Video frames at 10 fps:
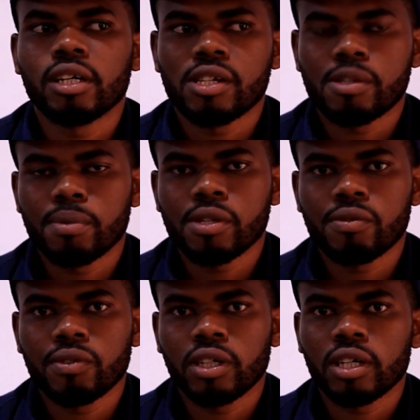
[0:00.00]

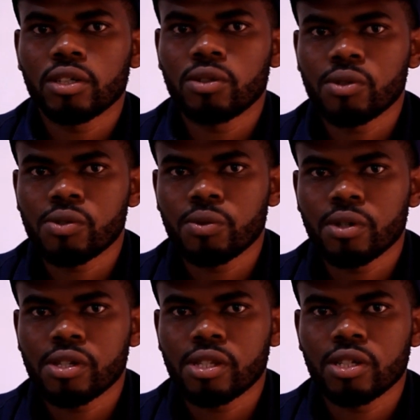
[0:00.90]
specifically those
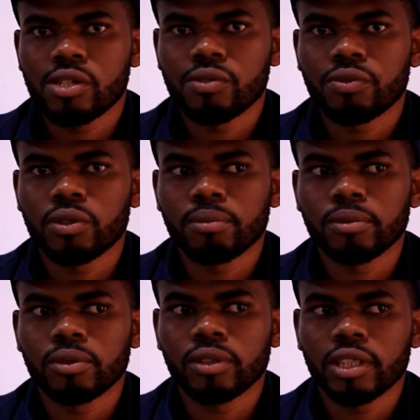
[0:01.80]
wastage
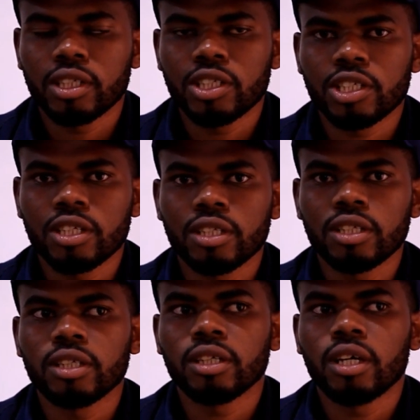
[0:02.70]
from
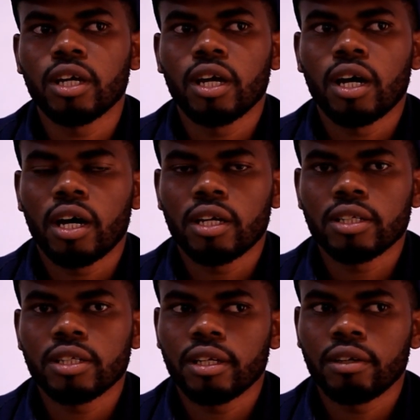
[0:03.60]
kitchen
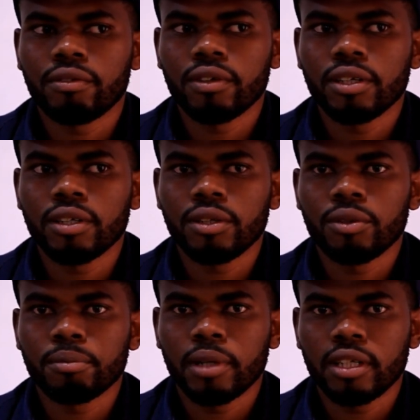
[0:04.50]
and even
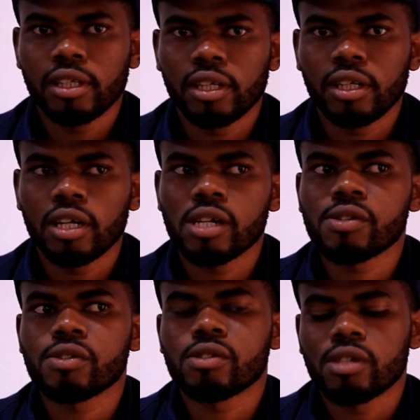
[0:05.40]
human
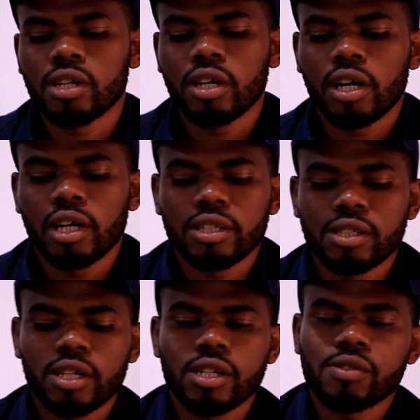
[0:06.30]
hairs, and
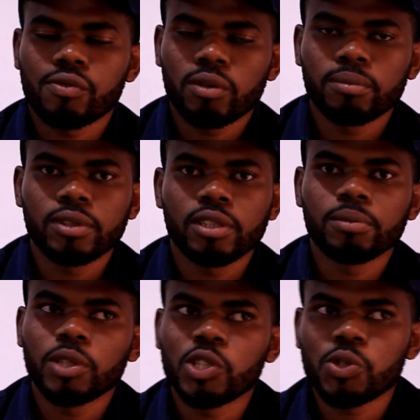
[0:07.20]
transform
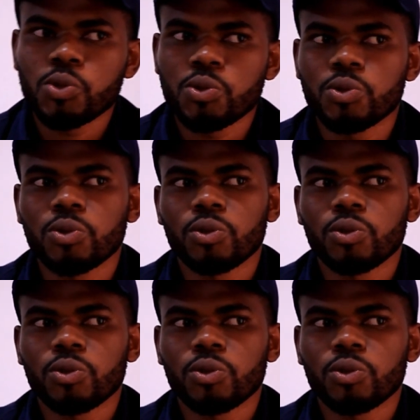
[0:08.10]
them into